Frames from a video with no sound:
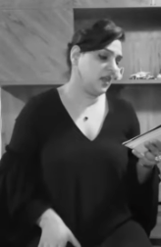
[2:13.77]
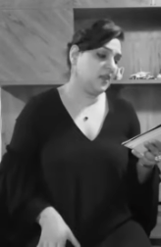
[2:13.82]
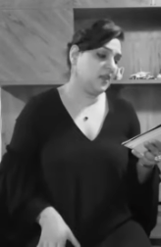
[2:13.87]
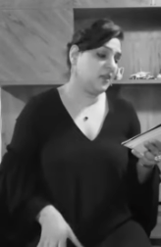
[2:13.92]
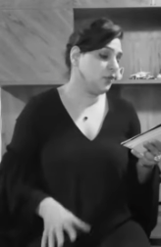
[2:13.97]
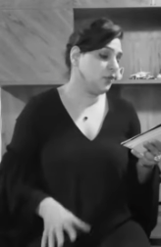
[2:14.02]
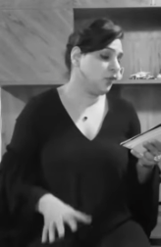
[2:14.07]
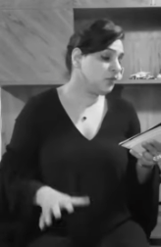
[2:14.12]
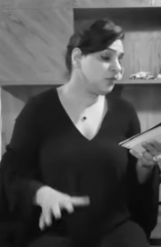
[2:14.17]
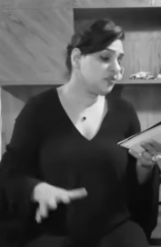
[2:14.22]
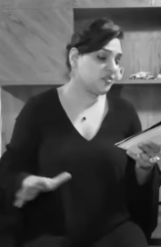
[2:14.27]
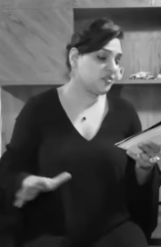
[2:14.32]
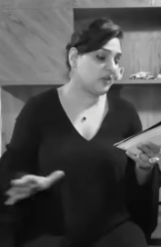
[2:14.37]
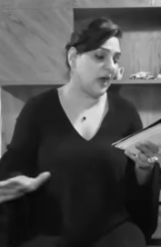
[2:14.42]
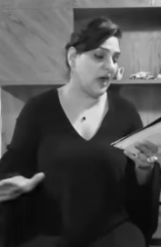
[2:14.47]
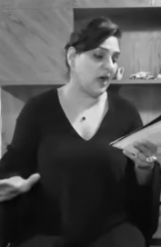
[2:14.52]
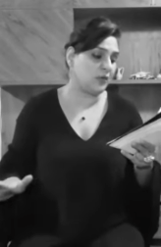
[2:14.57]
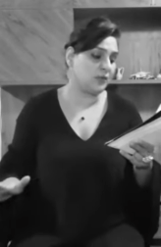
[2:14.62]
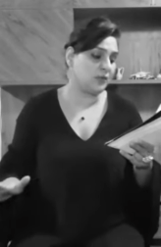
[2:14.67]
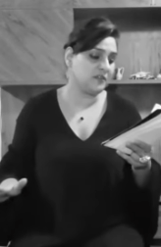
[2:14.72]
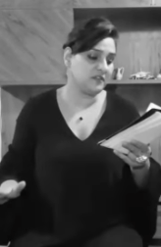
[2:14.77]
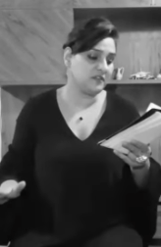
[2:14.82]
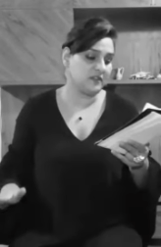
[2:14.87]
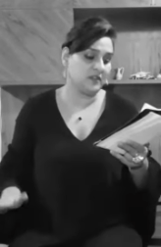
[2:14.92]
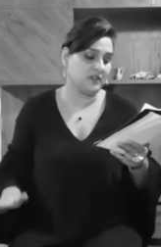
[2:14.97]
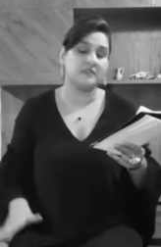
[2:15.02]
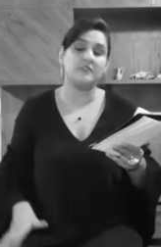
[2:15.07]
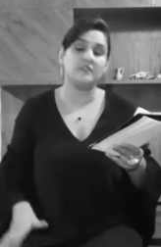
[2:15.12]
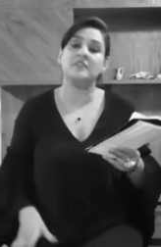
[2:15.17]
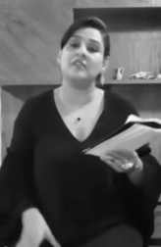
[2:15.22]
No
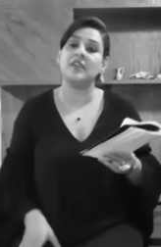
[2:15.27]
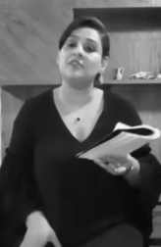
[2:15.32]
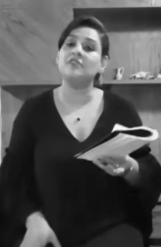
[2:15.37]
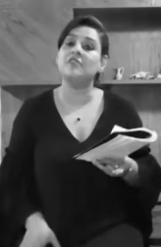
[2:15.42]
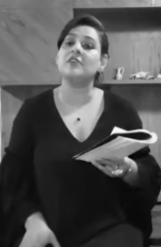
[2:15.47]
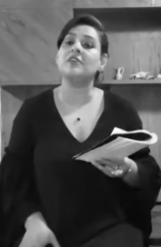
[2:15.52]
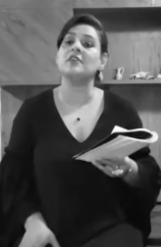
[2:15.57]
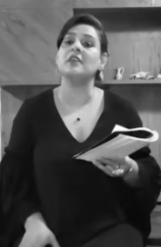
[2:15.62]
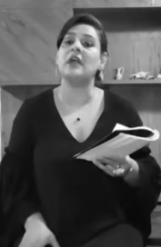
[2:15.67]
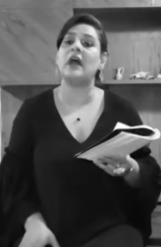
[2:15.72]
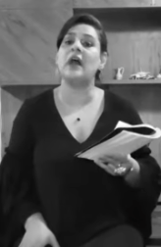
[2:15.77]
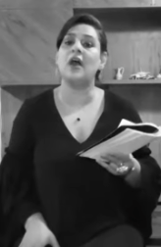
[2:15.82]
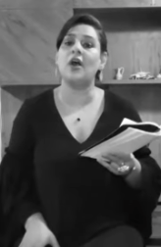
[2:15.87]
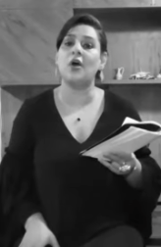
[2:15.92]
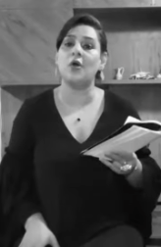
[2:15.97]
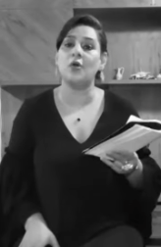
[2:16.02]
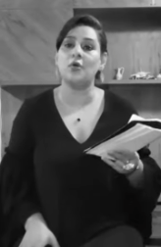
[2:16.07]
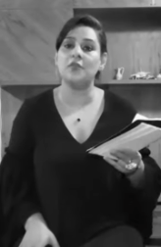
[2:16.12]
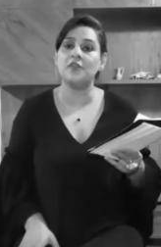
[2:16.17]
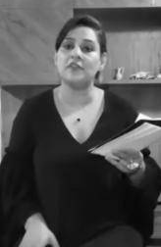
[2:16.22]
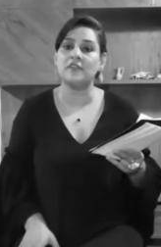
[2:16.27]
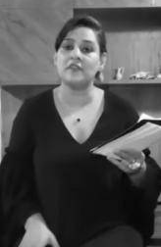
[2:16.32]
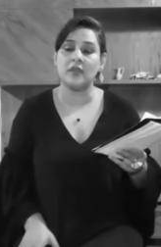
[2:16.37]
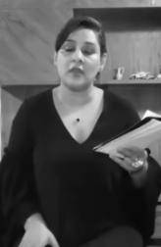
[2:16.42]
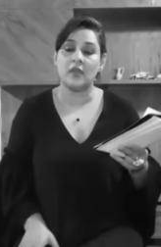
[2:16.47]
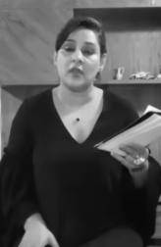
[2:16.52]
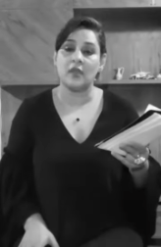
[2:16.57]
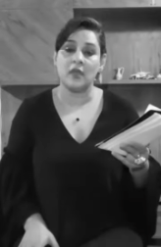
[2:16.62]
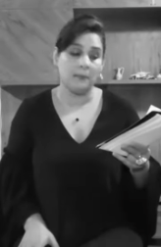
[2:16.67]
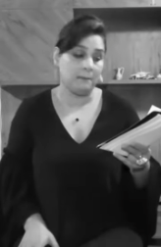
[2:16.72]
shrouds save the clouds,
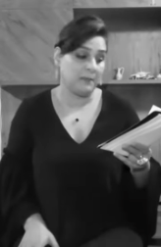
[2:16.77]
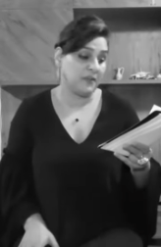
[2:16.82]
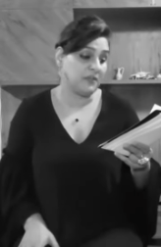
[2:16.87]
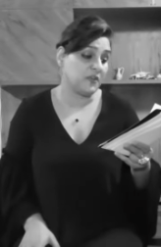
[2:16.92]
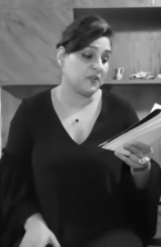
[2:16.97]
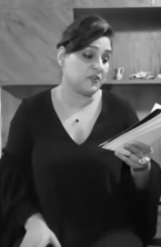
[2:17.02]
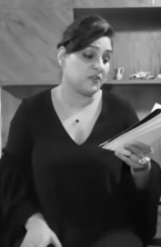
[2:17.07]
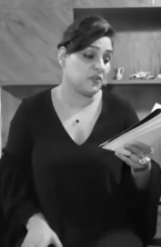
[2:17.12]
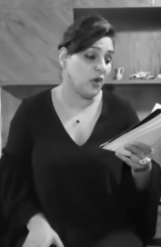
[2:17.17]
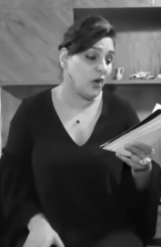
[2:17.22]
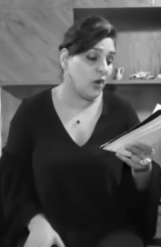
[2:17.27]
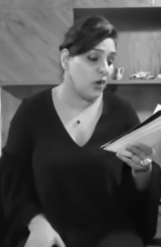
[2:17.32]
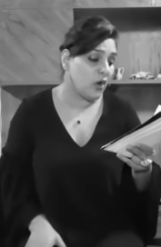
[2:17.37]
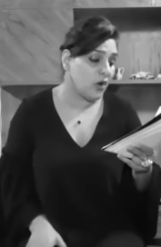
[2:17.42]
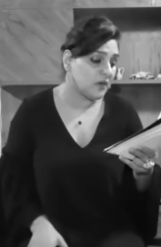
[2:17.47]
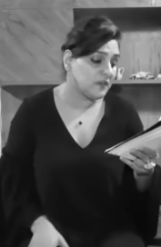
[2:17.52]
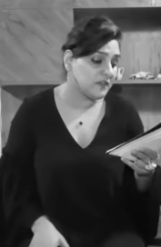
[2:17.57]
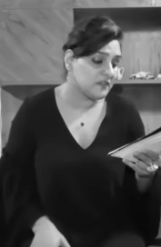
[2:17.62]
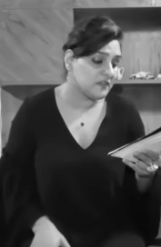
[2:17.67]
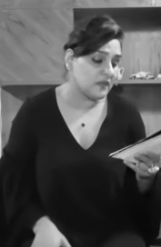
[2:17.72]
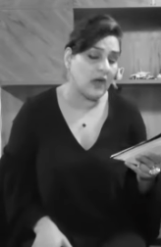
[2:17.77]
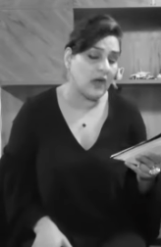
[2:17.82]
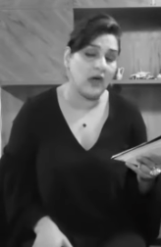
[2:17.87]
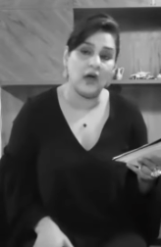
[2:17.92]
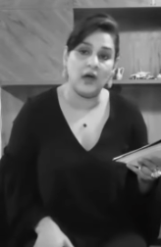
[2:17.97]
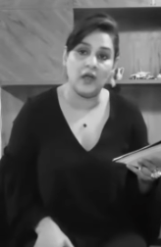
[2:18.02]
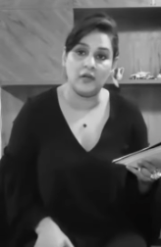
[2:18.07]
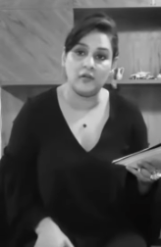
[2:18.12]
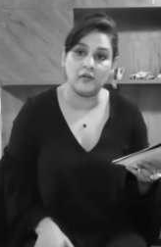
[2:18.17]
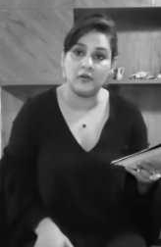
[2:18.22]
but the dogs
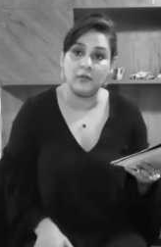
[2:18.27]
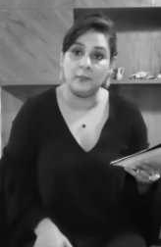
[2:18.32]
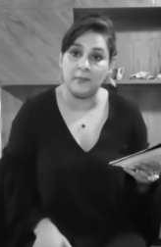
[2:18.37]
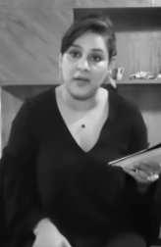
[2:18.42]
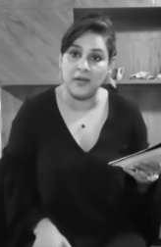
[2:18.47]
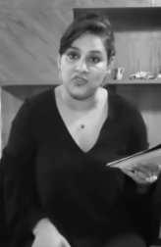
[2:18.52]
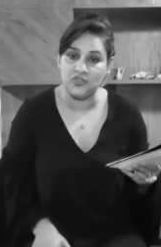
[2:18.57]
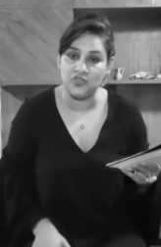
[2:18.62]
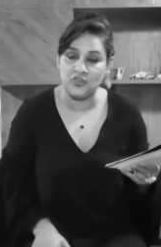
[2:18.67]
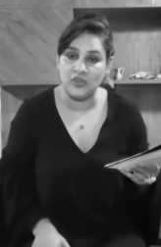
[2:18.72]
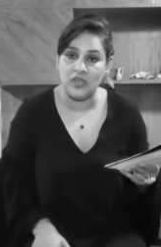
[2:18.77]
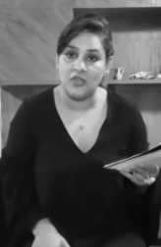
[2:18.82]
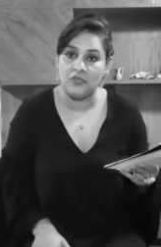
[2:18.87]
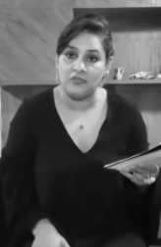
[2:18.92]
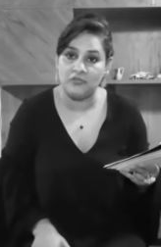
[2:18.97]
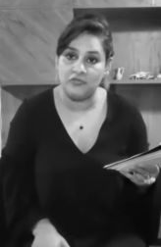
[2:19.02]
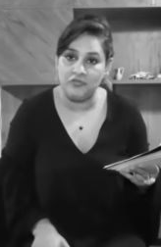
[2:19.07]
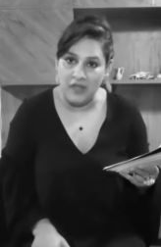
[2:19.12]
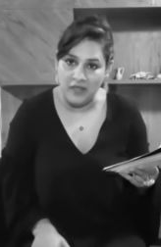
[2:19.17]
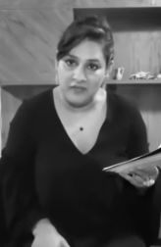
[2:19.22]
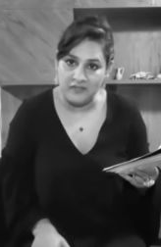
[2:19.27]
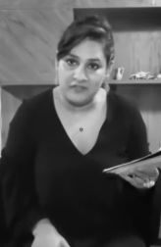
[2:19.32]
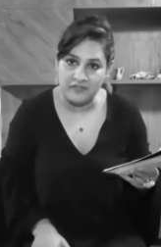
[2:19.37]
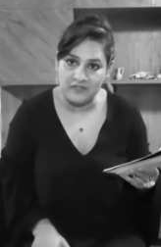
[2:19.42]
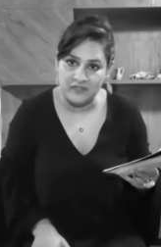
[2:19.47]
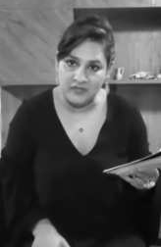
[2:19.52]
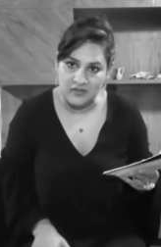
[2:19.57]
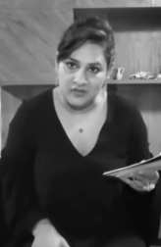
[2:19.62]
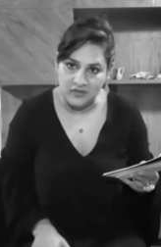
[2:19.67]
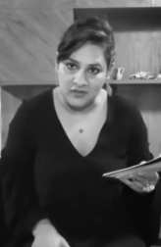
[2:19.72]
are much
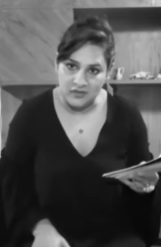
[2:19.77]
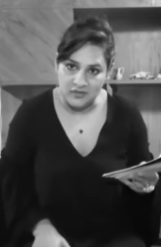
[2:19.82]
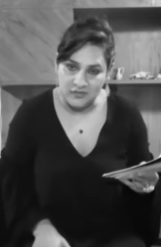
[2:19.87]
faster.